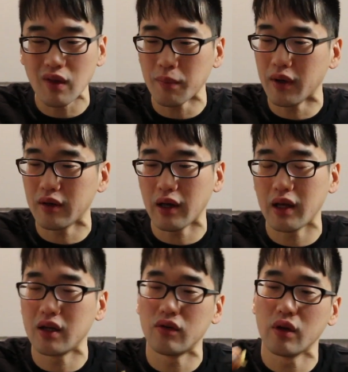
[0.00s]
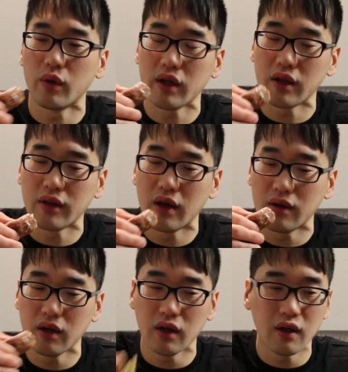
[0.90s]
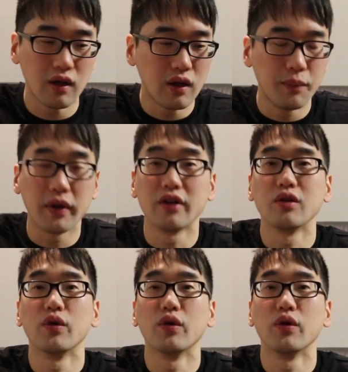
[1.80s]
but I didn't really want to get that because